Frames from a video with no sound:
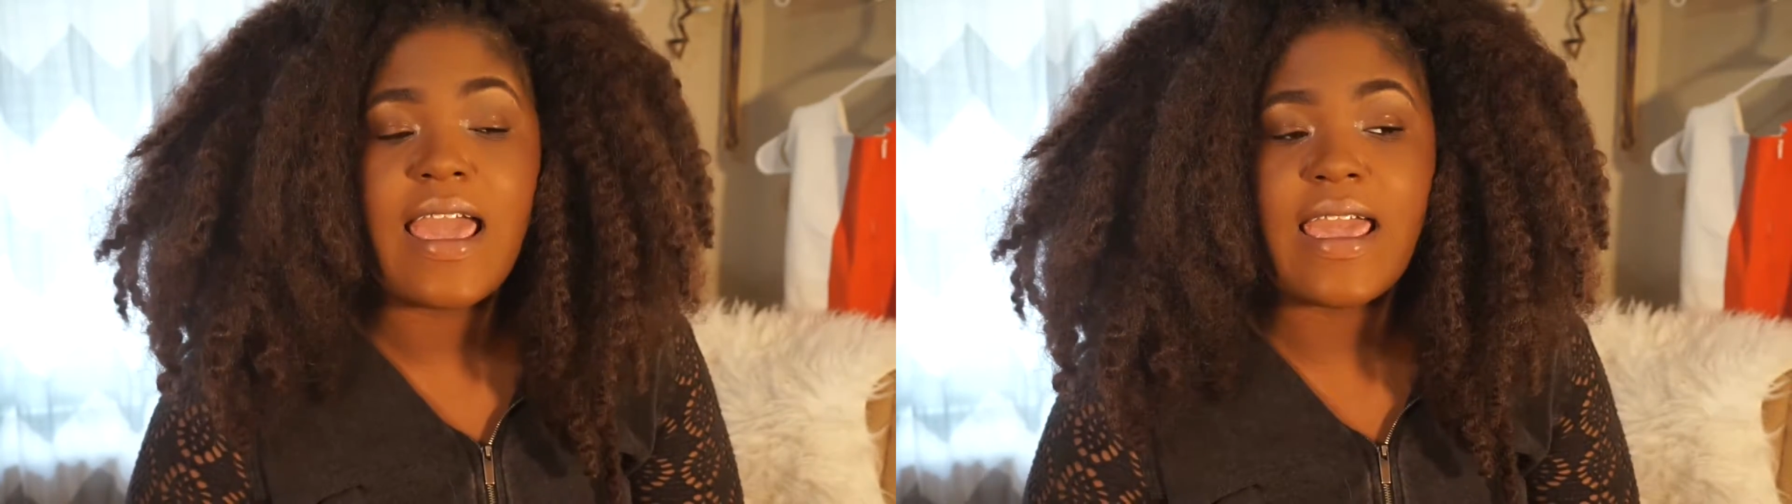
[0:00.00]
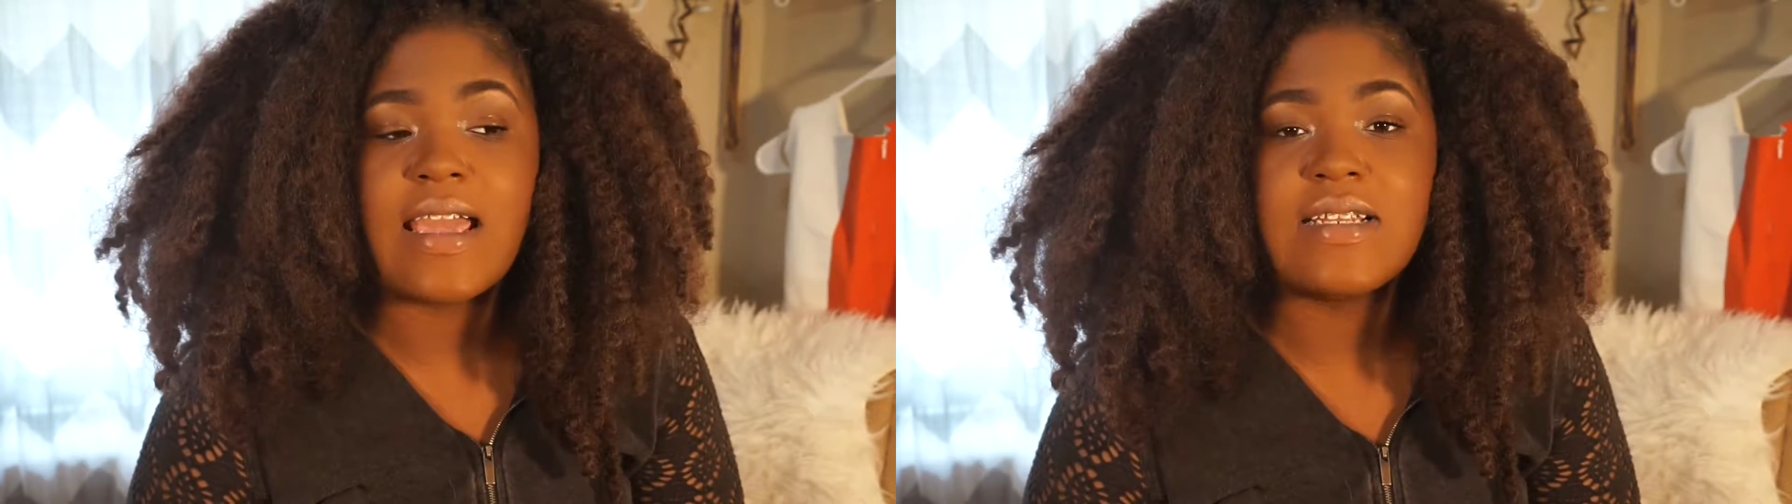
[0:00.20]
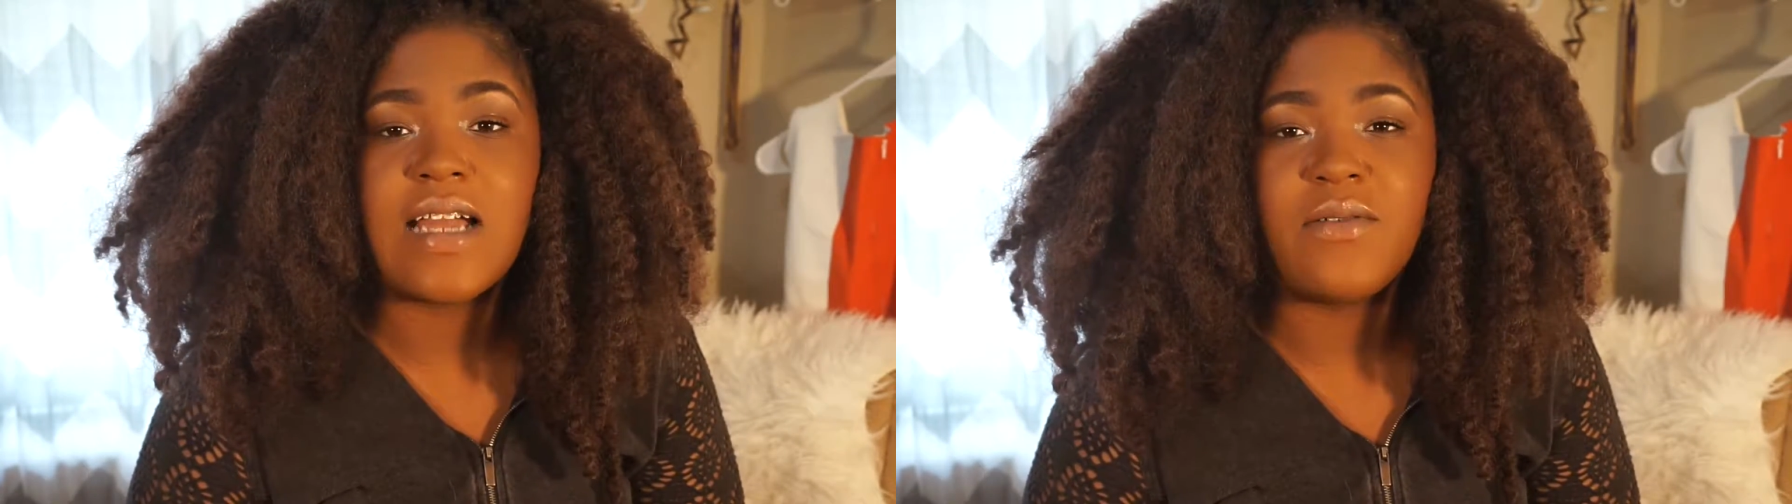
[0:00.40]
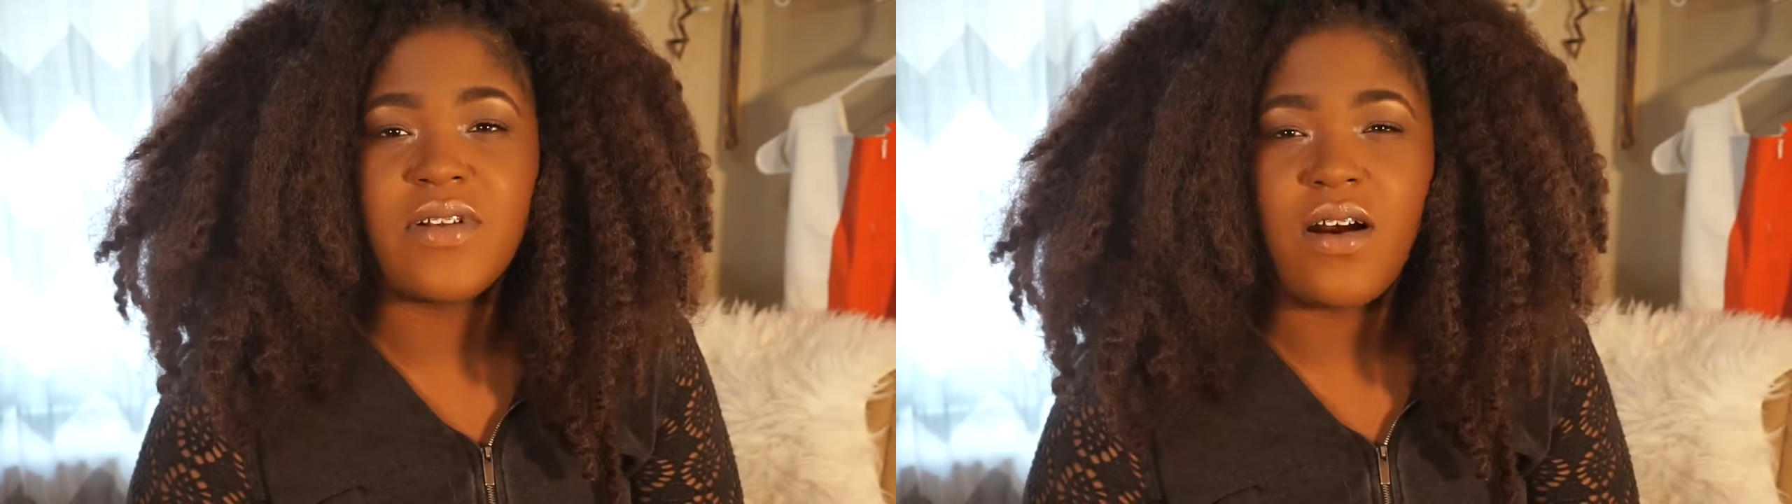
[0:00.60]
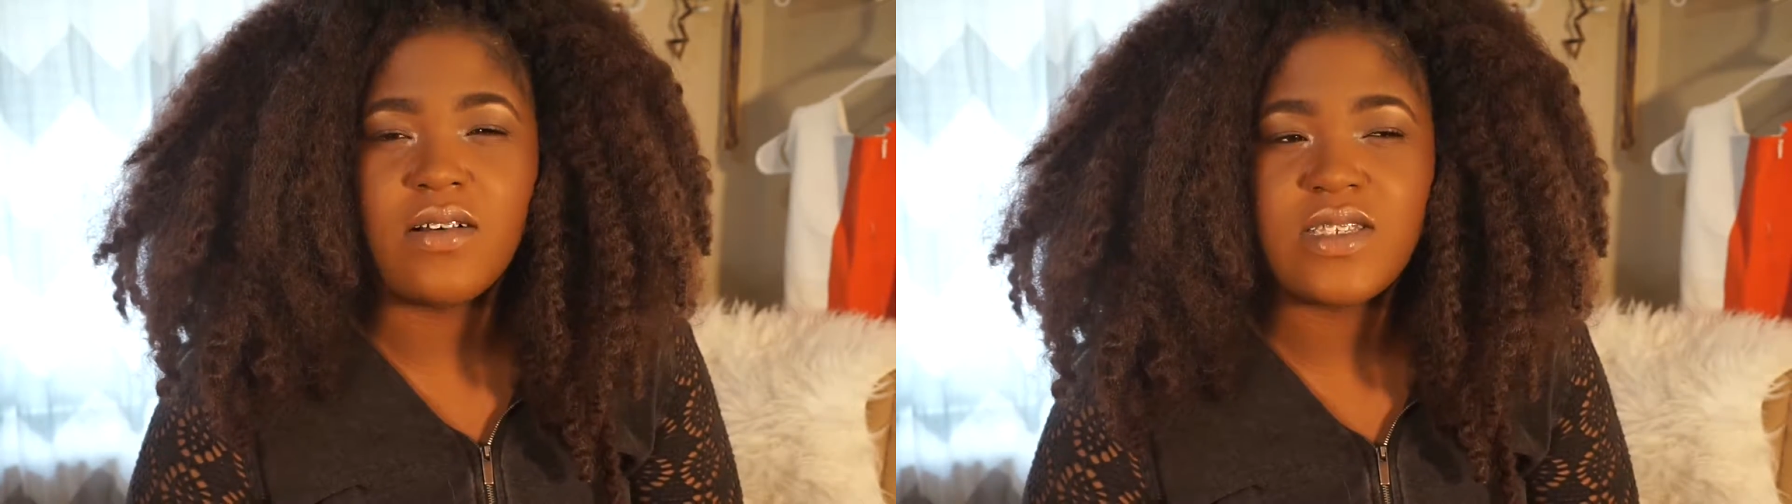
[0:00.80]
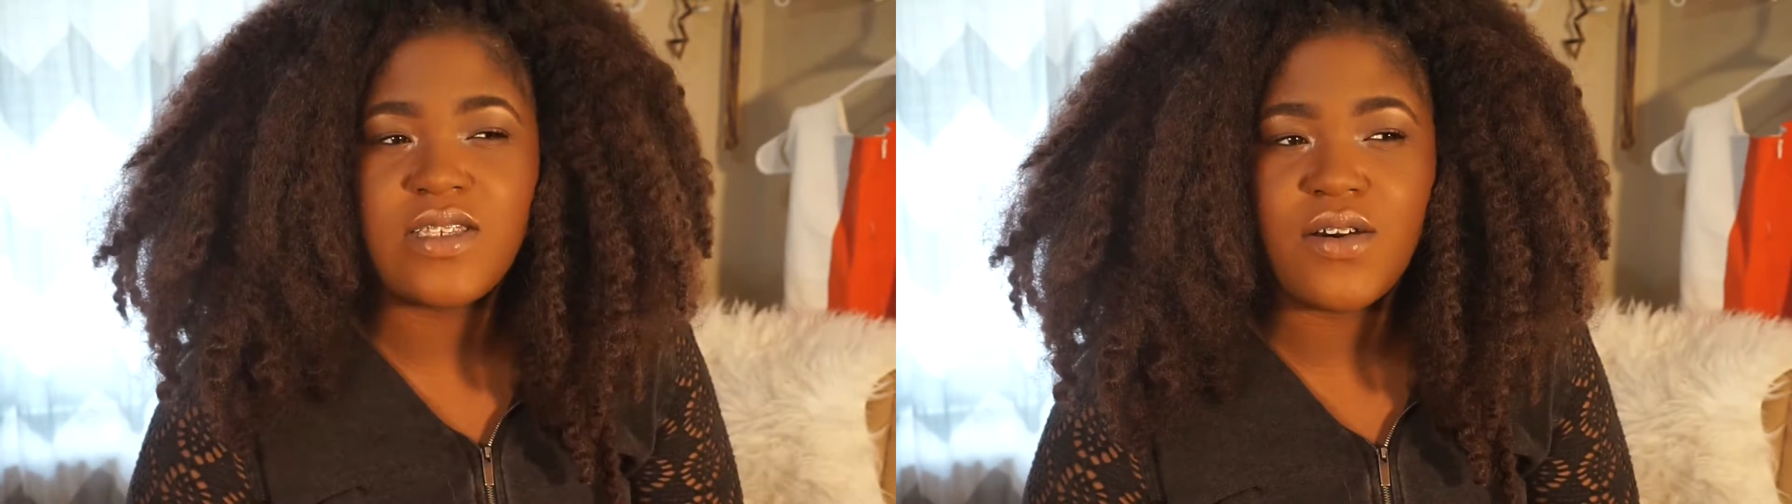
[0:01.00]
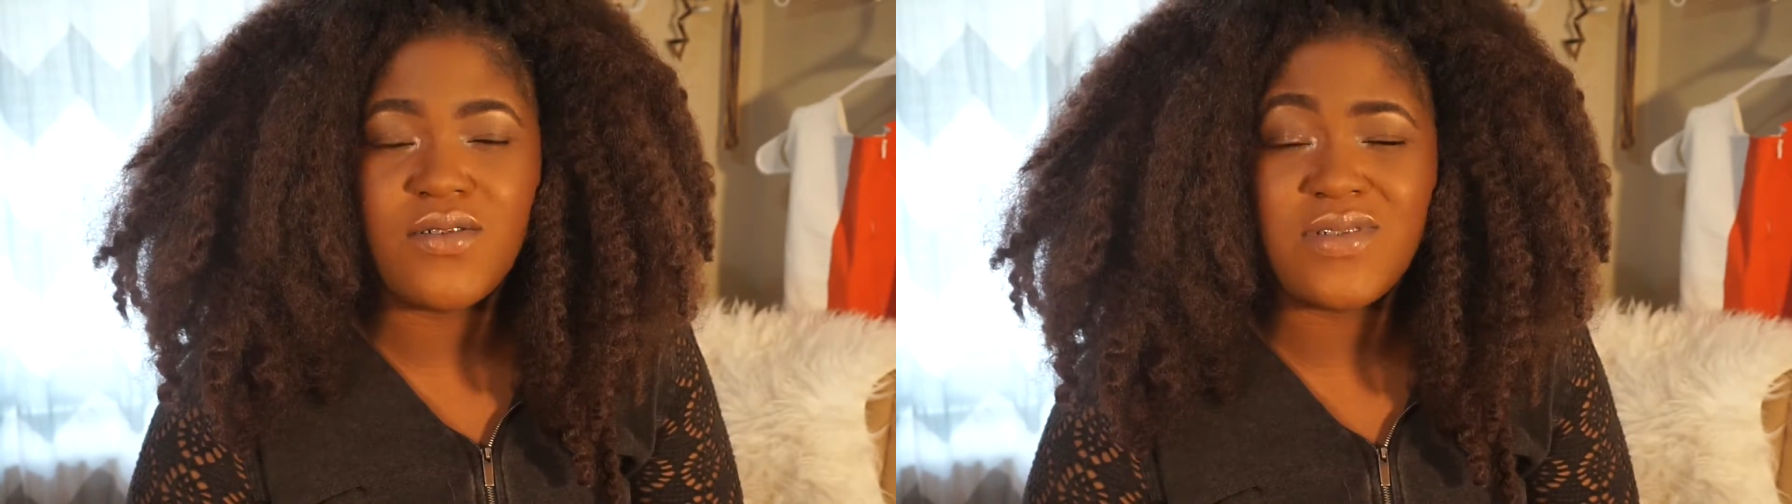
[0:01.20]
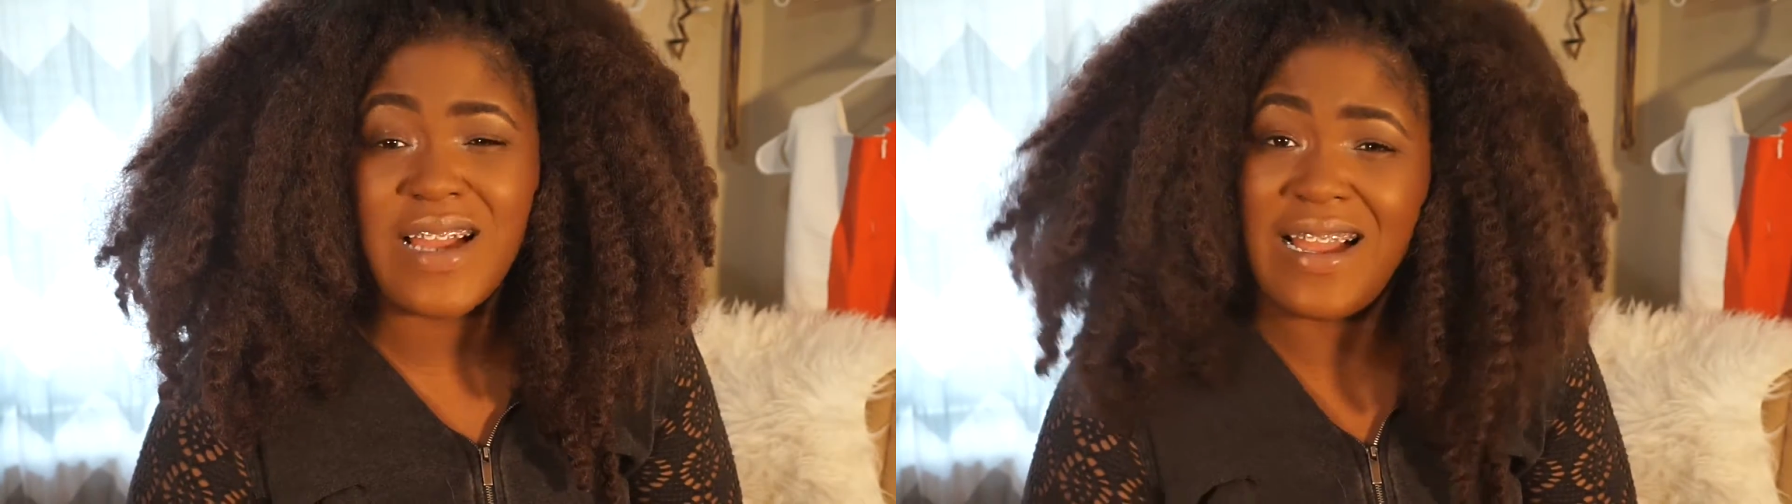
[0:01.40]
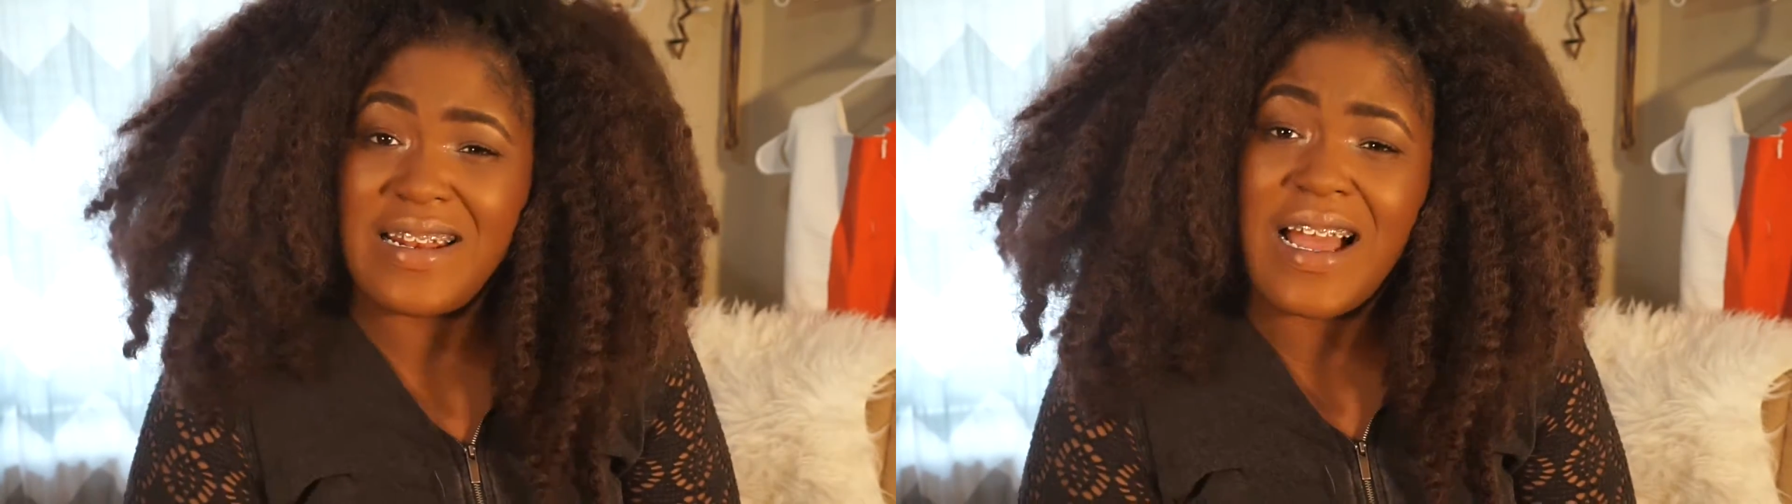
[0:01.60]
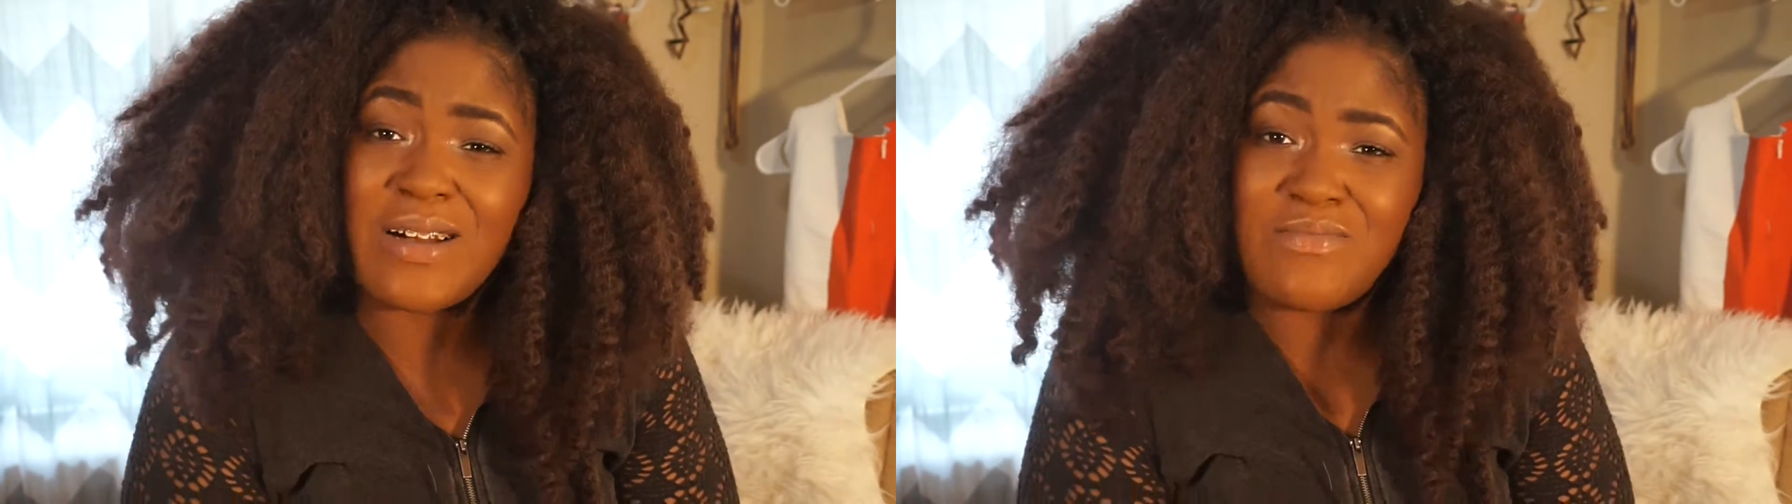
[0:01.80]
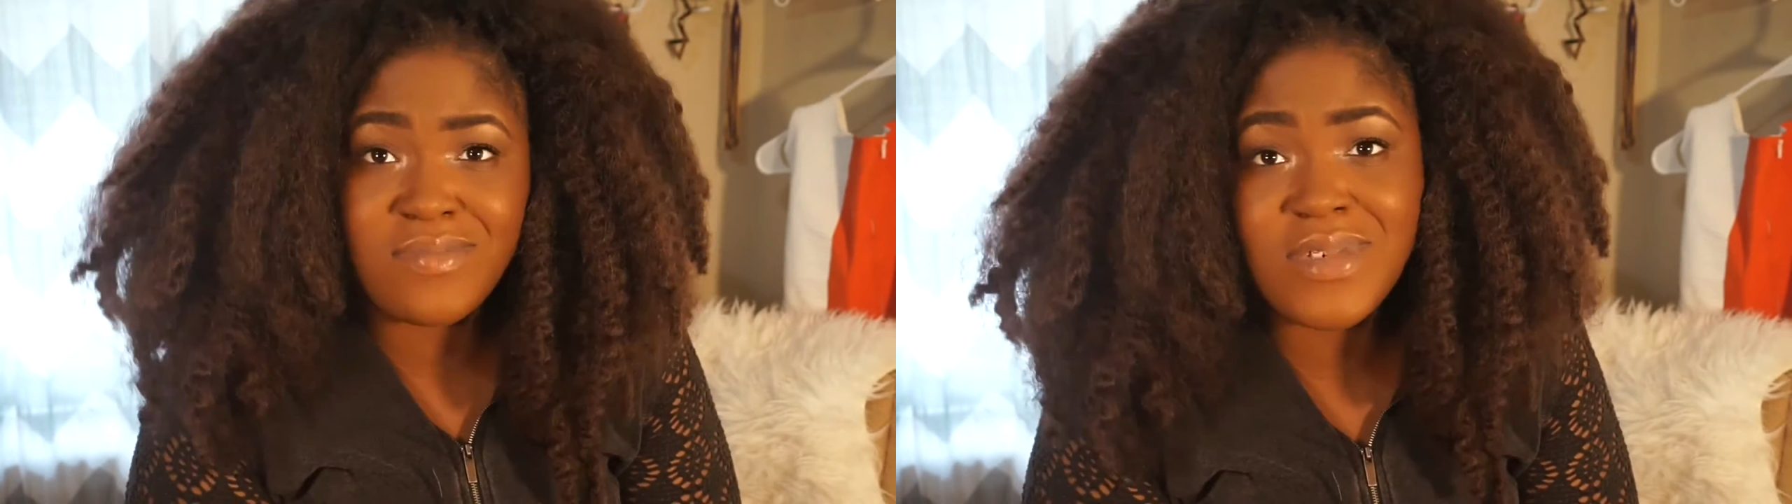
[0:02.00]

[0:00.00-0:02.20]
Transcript: and I would also tie it up.